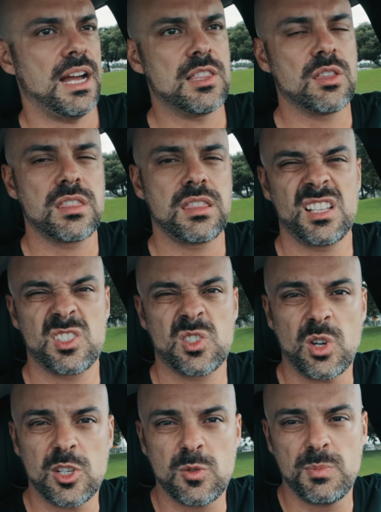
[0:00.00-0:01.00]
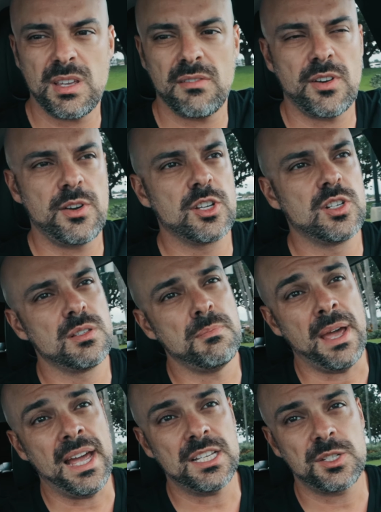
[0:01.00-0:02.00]
I don't think it's going to be a very good
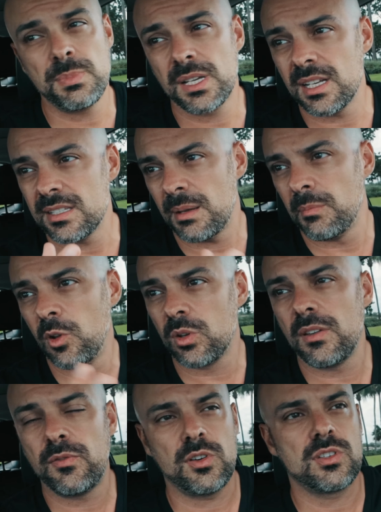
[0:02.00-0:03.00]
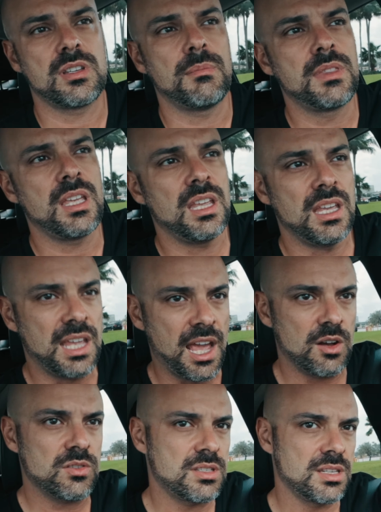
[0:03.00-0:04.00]
match because I'm looking for something
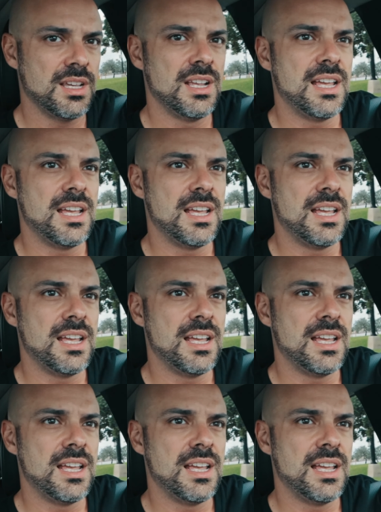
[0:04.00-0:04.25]
else.